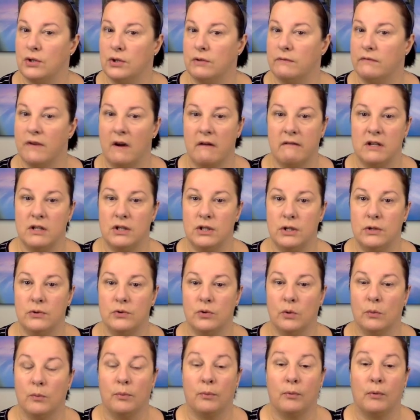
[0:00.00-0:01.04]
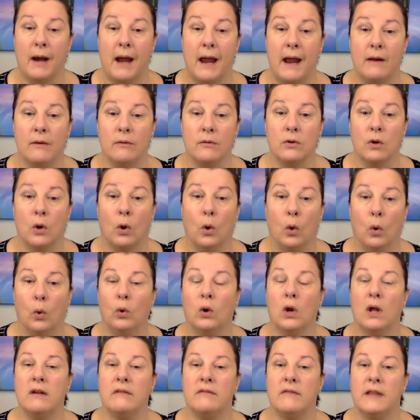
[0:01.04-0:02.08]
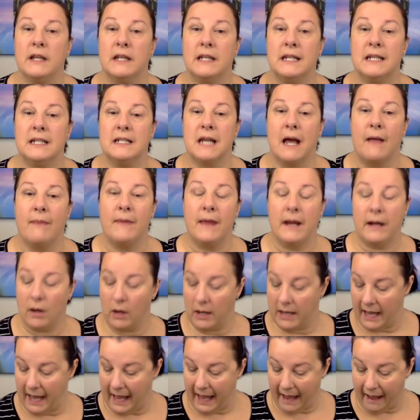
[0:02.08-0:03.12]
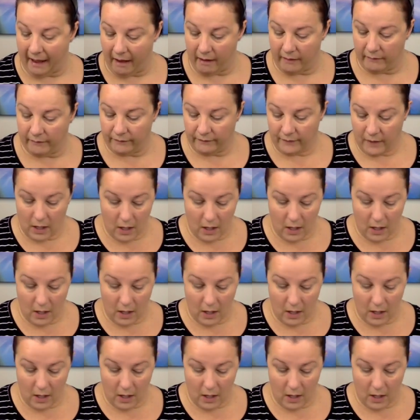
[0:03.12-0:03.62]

very neutral brown all over the lid, and then I have